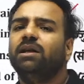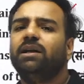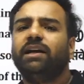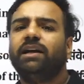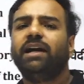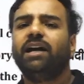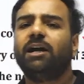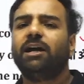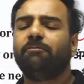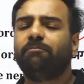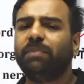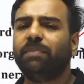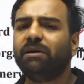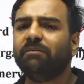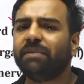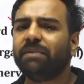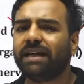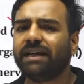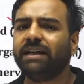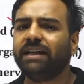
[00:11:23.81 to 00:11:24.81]
It happened
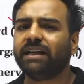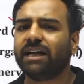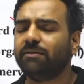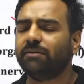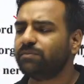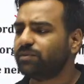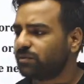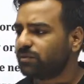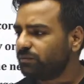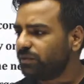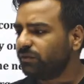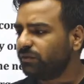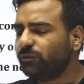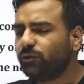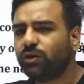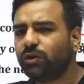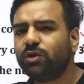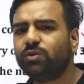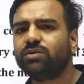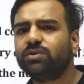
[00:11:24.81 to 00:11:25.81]
many times
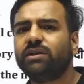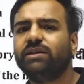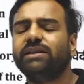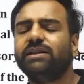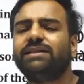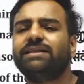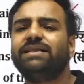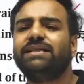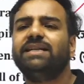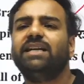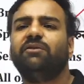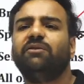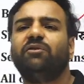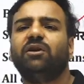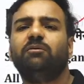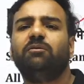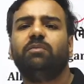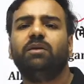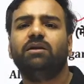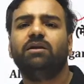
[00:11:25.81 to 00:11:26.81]
before using the
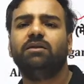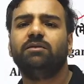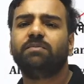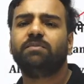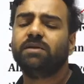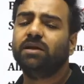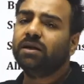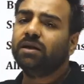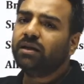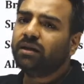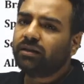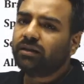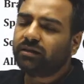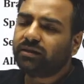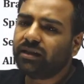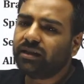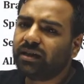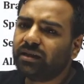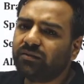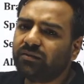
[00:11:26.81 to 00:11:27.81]
CFL bulbs,
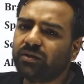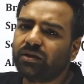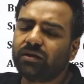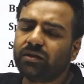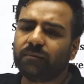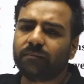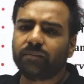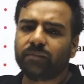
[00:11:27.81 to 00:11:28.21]
there were,